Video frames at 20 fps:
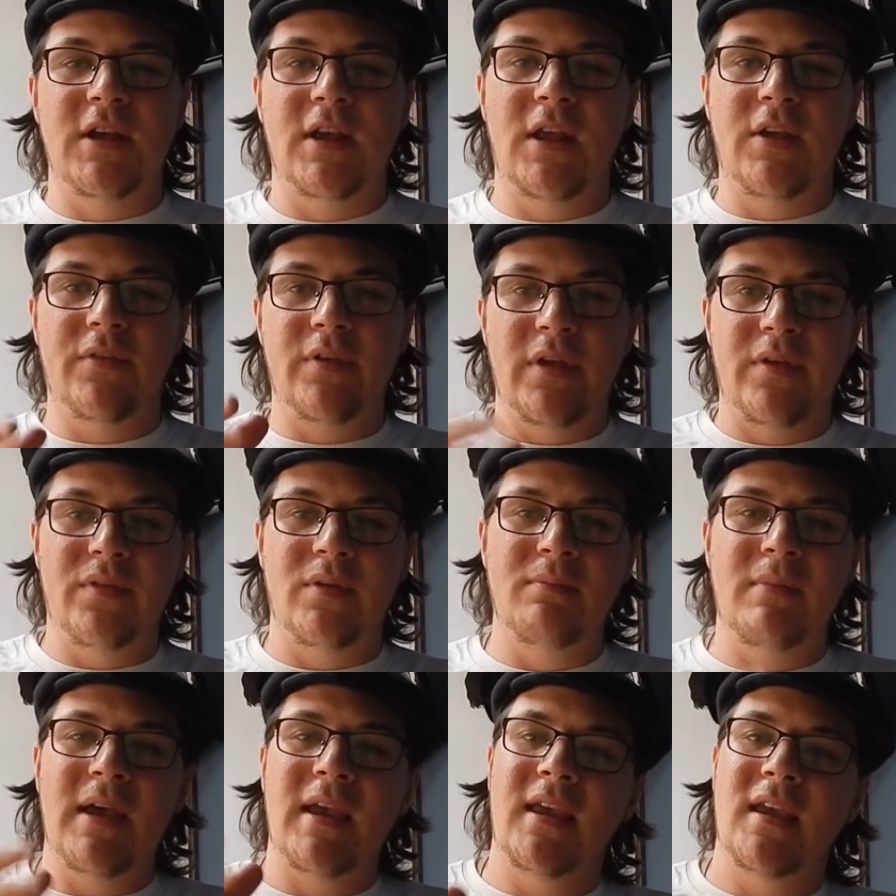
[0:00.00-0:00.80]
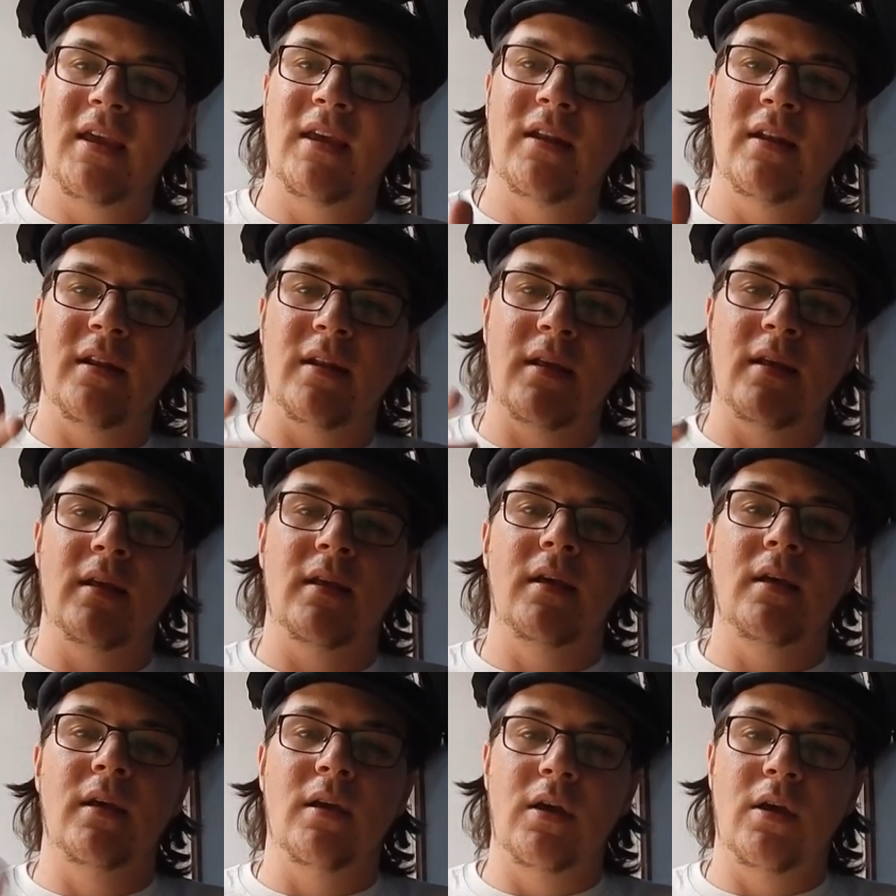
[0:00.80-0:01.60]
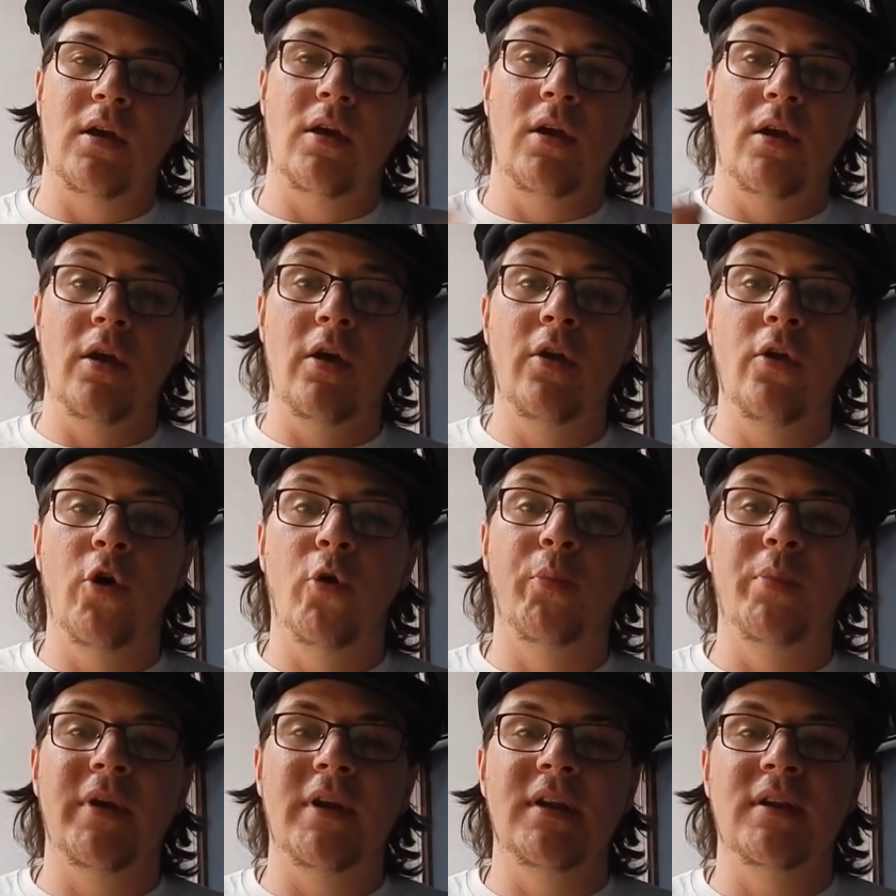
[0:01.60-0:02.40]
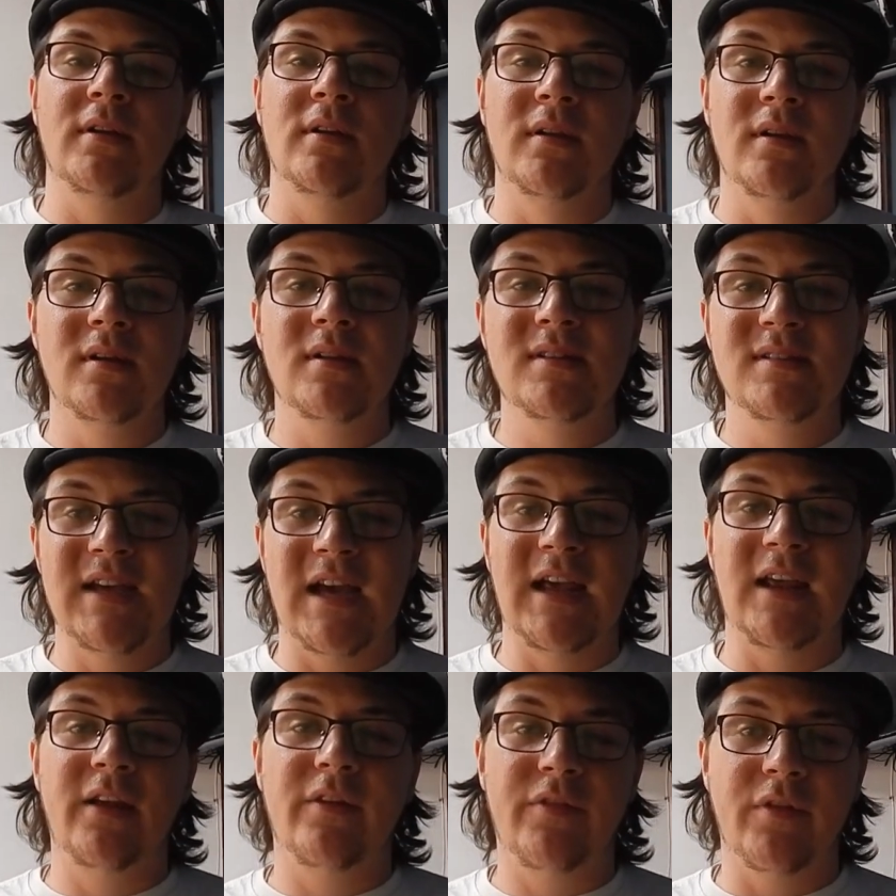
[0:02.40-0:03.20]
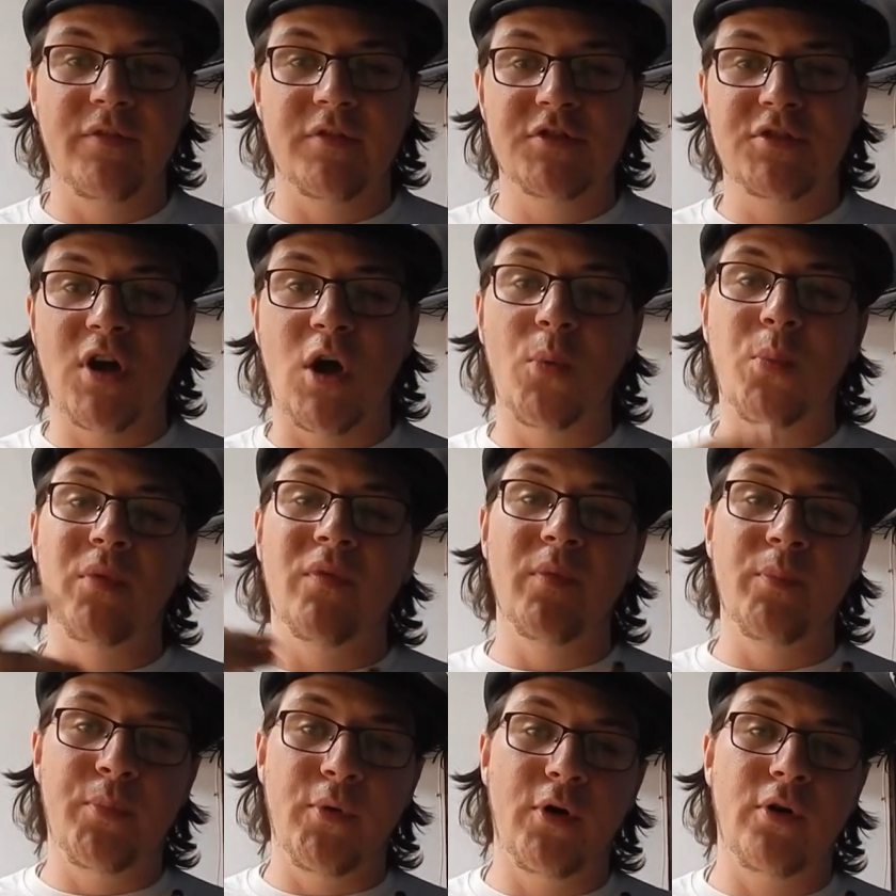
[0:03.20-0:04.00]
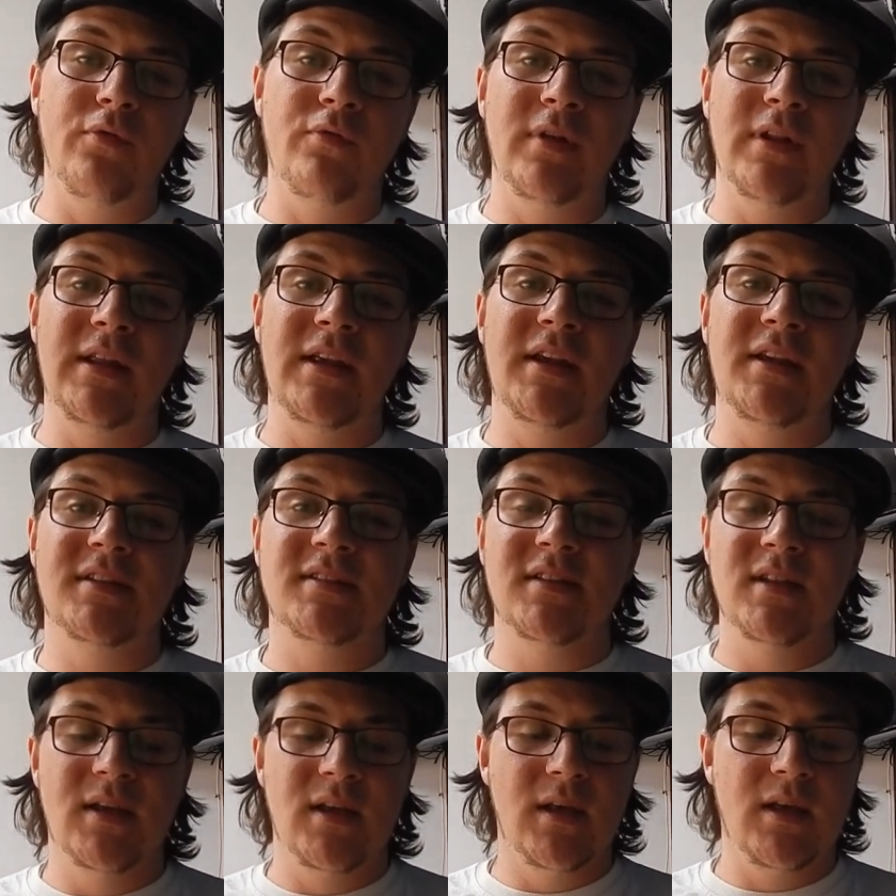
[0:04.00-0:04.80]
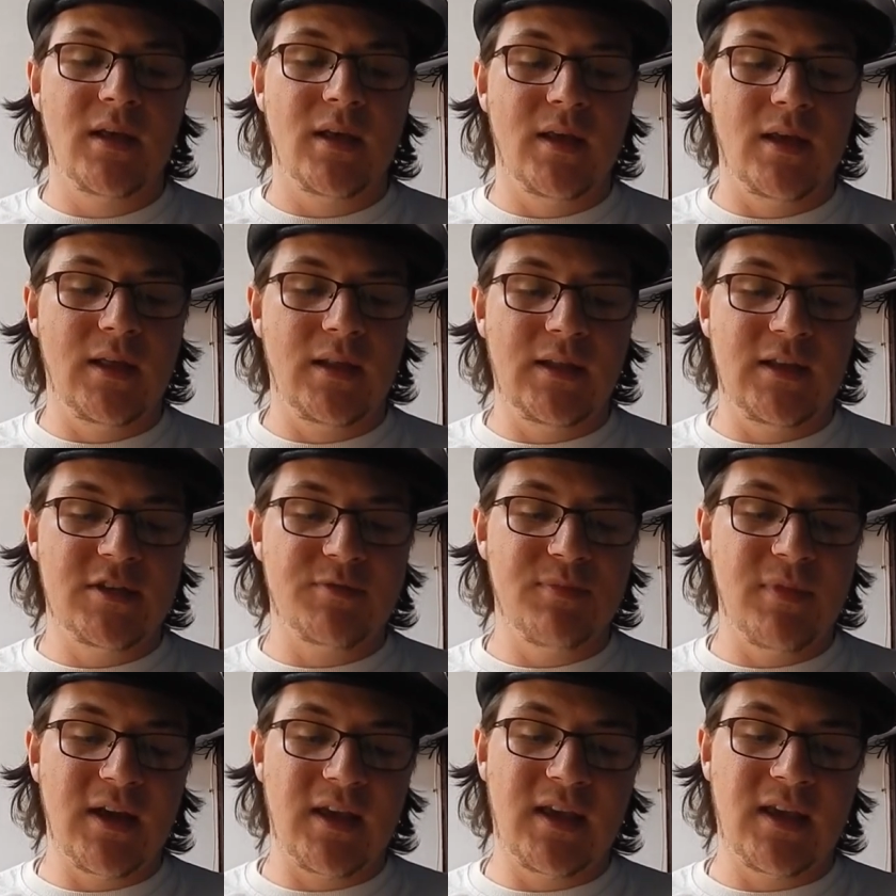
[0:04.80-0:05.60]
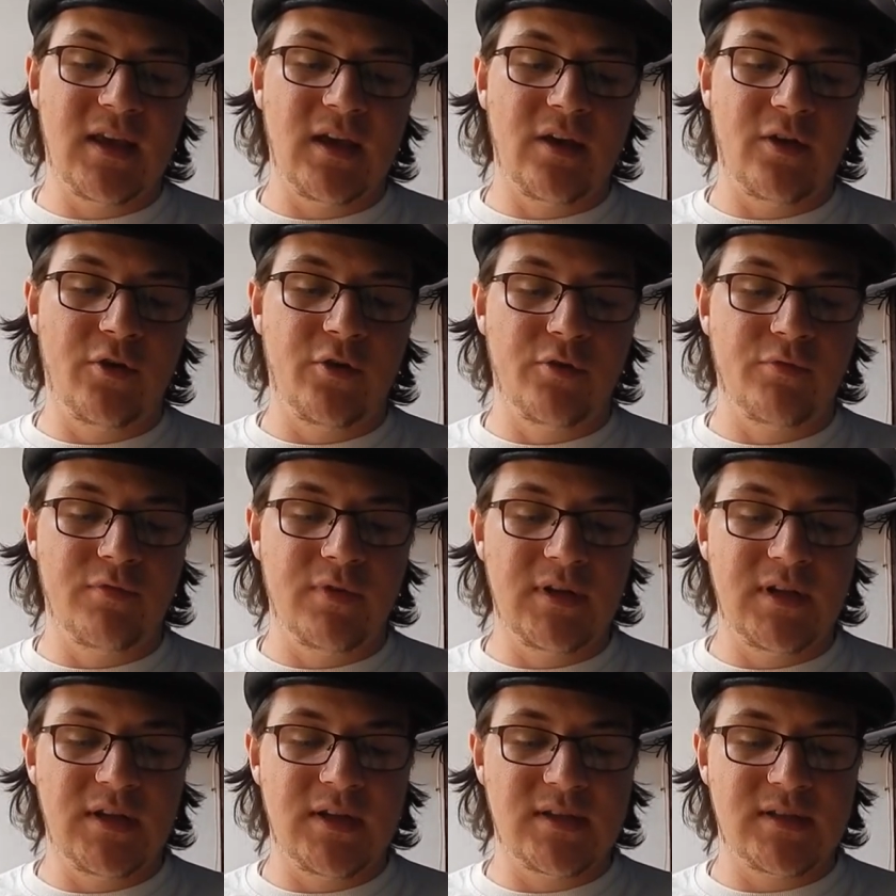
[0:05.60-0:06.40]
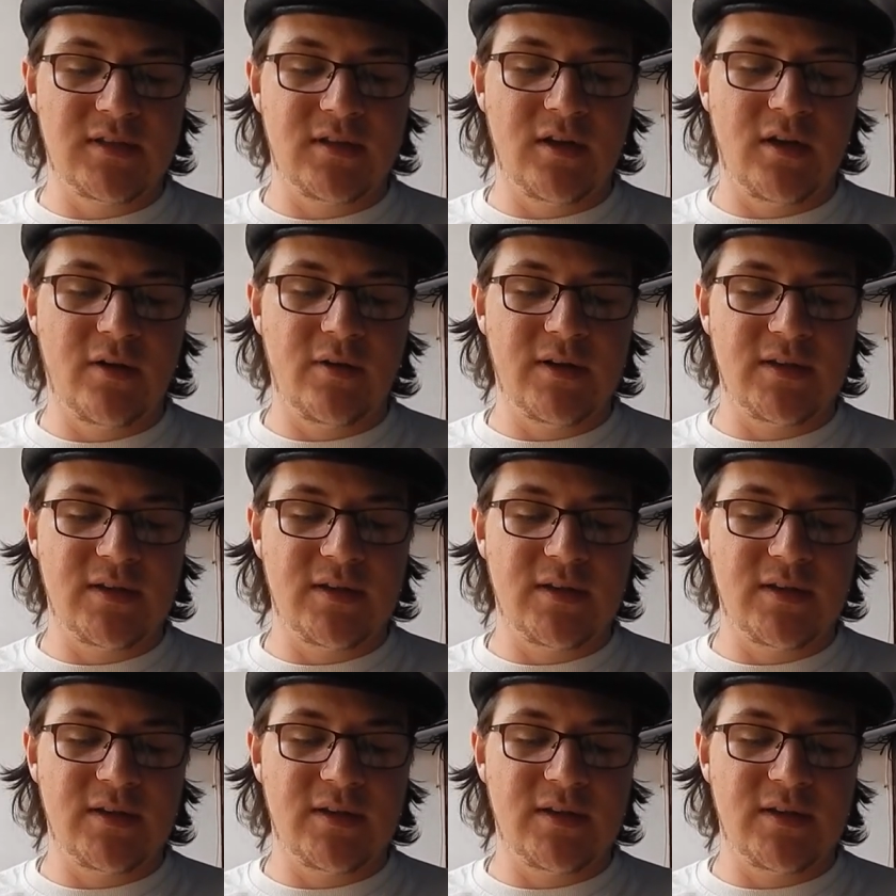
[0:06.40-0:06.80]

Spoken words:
If you're making an opening tank from the top with a button release, at least make it a good release, you know.